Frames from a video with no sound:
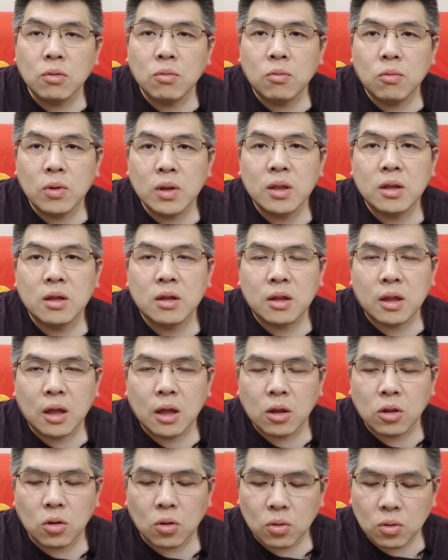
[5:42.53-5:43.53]
read the
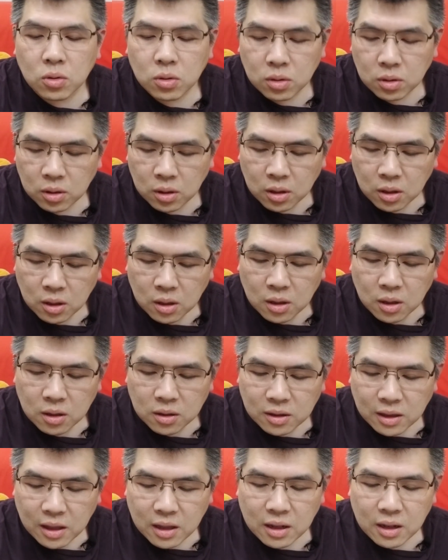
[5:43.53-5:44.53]
schedule.
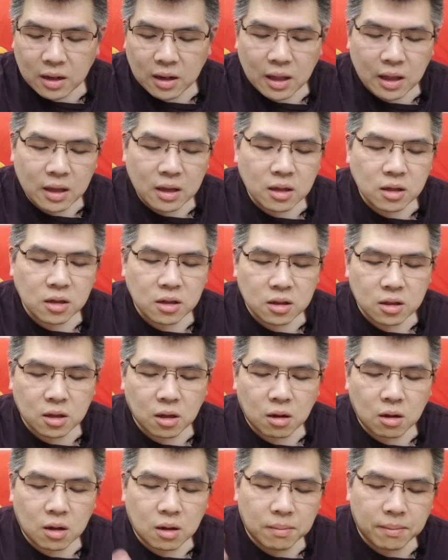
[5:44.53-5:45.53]
Then let us
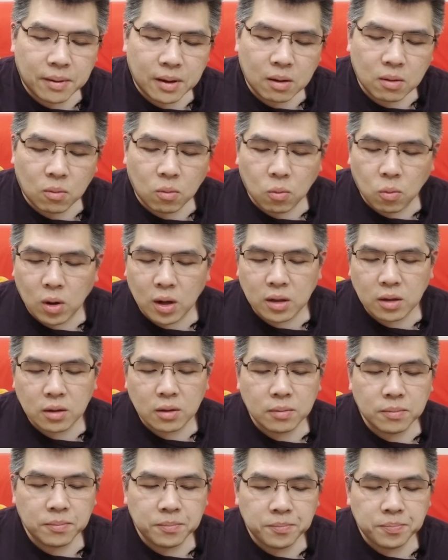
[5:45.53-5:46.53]
talk about what
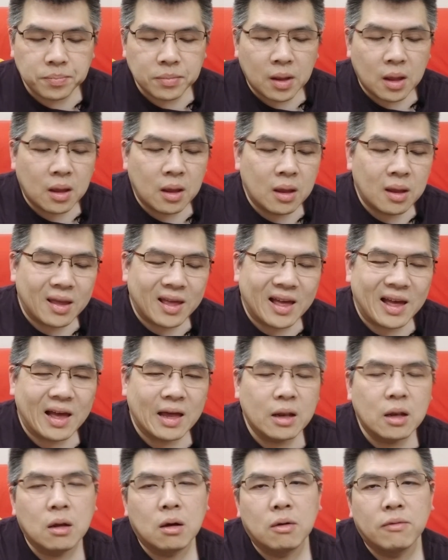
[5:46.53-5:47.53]

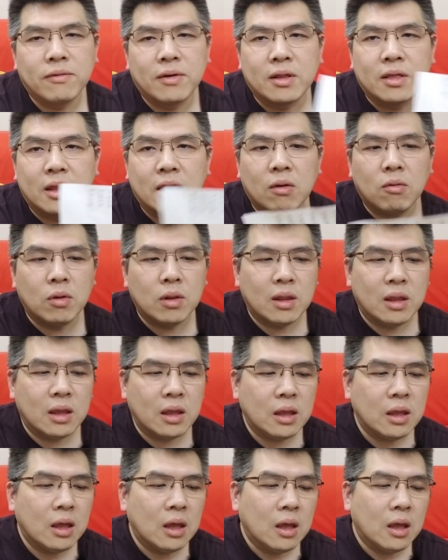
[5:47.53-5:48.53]
kind of
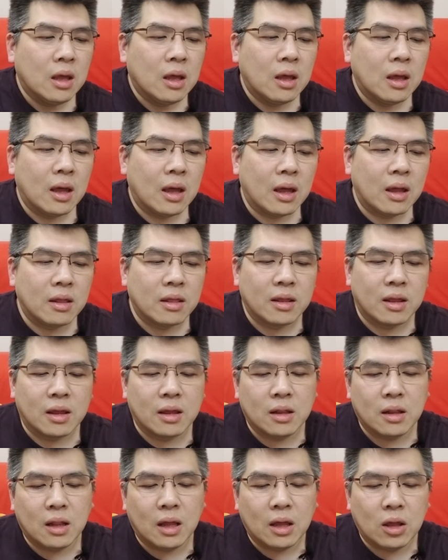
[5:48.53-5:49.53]
activity and
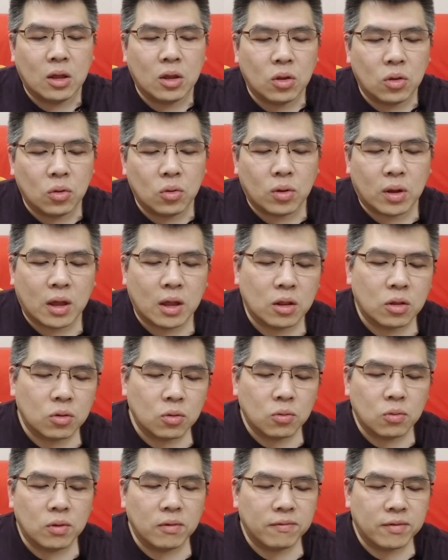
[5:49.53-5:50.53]
then like you can do
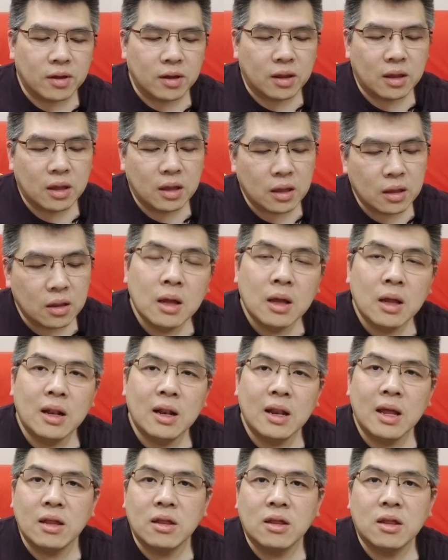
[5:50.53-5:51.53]
with the kid.
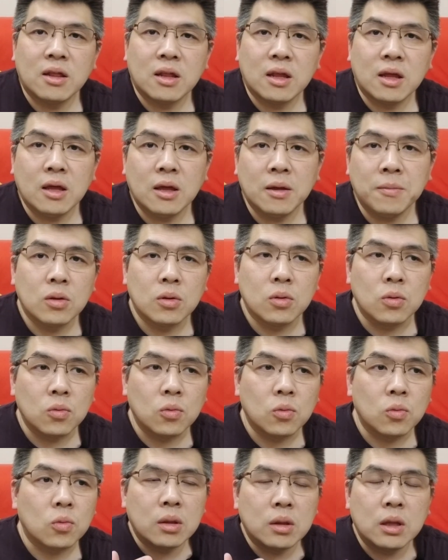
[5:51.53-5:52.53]
Let's say
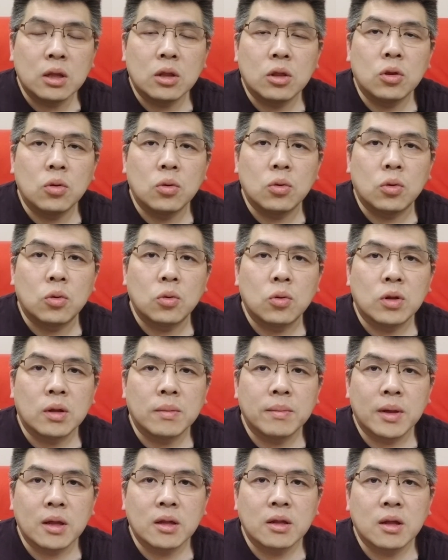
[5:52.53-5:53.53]
you need to do some
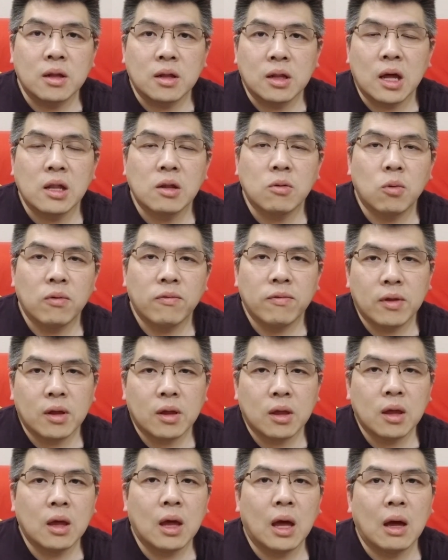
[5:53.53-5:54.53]
exercise with the
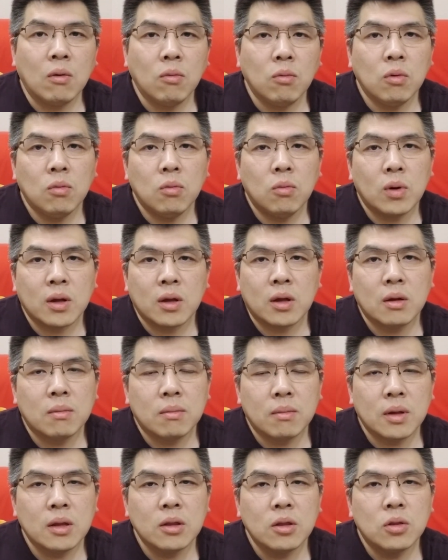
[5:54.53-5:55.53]
kid. I will
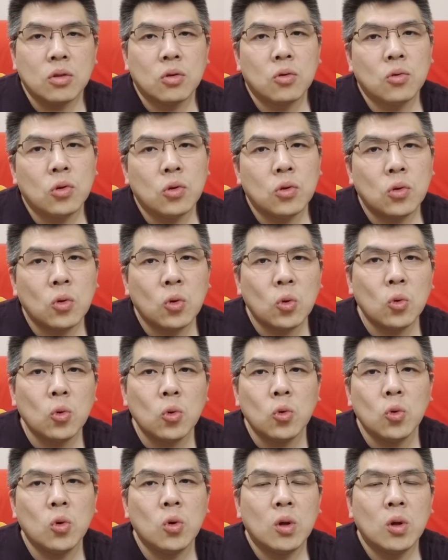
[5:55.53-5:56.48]
recommend do 2